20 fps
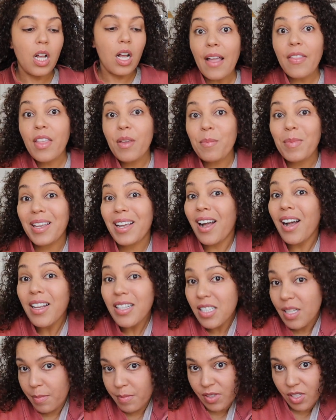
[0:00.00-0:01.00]
And then
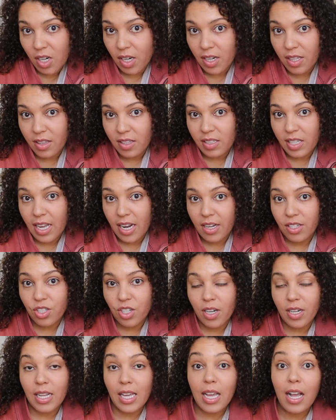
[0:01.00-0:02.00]
because I'm starting this hair
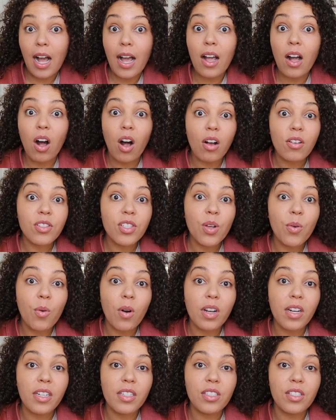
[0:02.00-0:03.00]
journey, I also
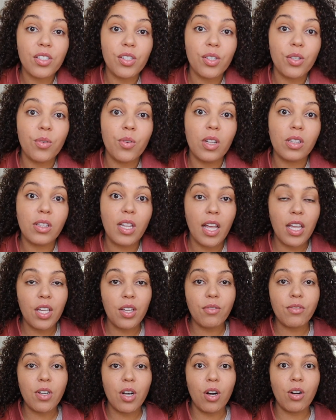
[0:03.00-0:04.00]
wanted to let
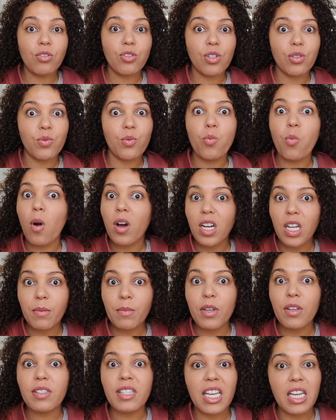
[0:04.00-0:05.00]
you know just what
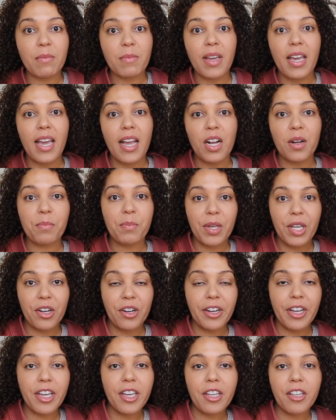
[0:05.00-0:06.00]
I'm using in my hair,
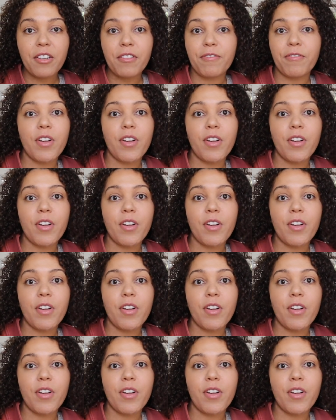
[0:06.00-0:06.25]
period,